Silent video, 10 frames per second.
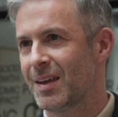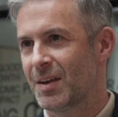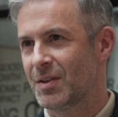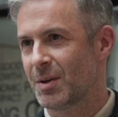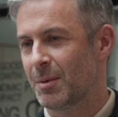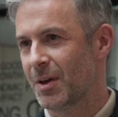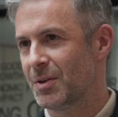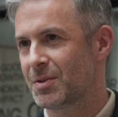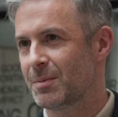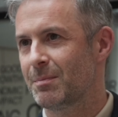Some of
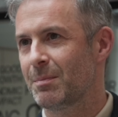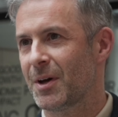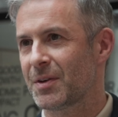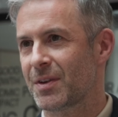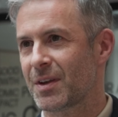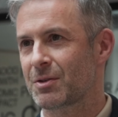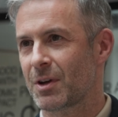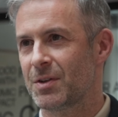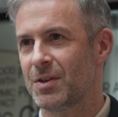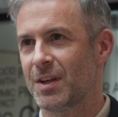those parts of that
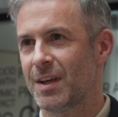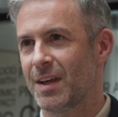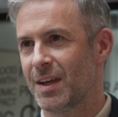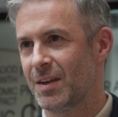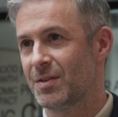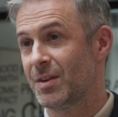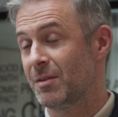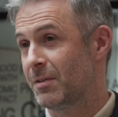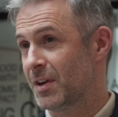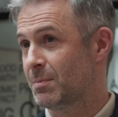strategy is the
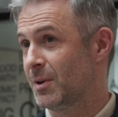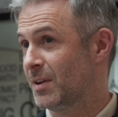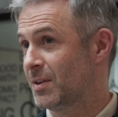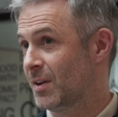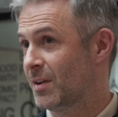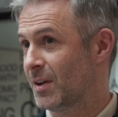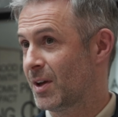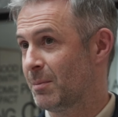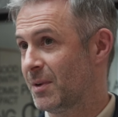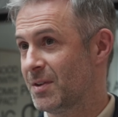investment into the
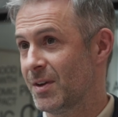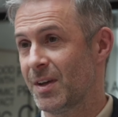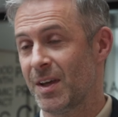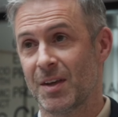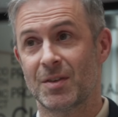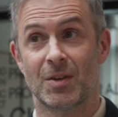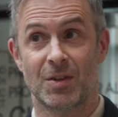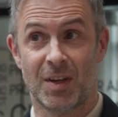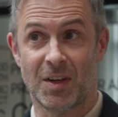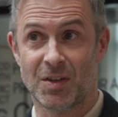companies that are here, such
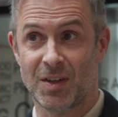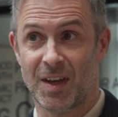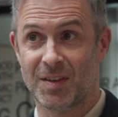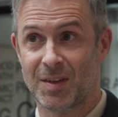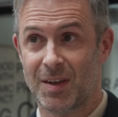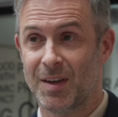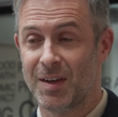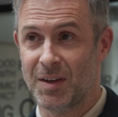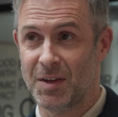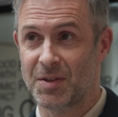as HDS.
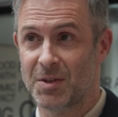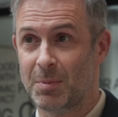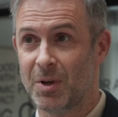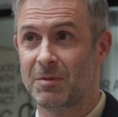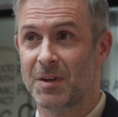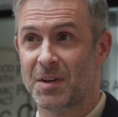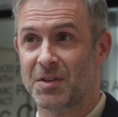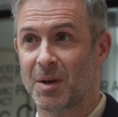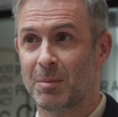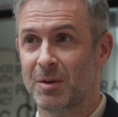And this is a perfect
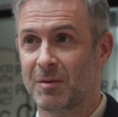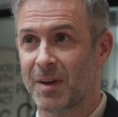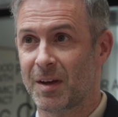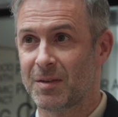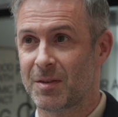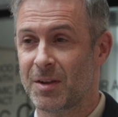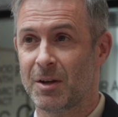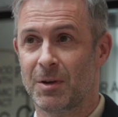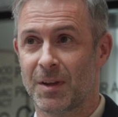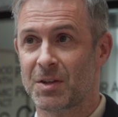example of that
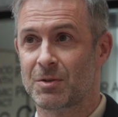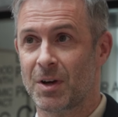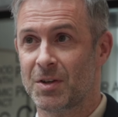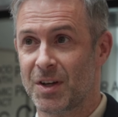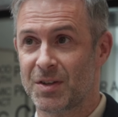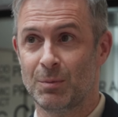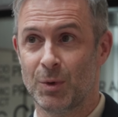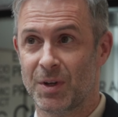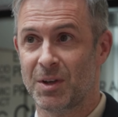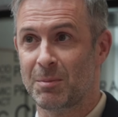theory and that strategy actually
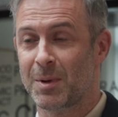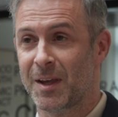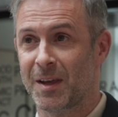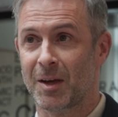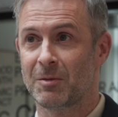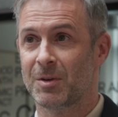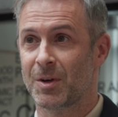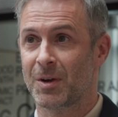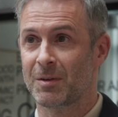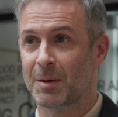working and playing out for
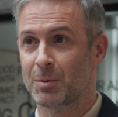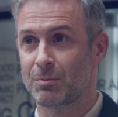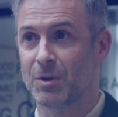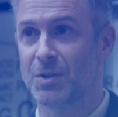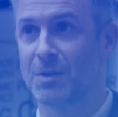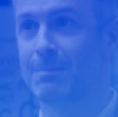Cardiff Capital Region.